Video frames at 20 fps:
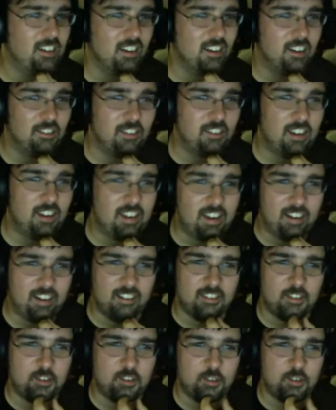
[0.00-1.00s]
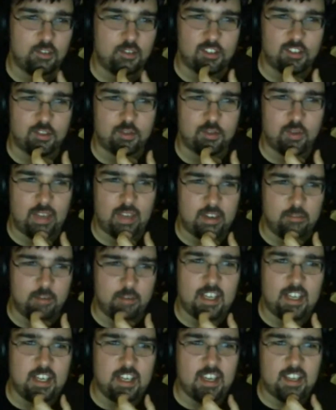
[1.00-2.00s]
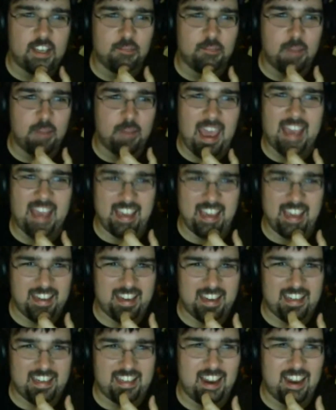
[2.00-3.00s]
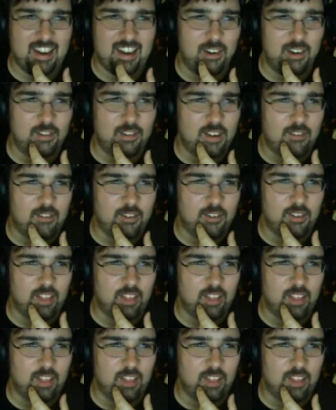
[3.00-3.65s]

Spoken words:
Our friend Aaron just tweeted, Reggie is back and Nintendo never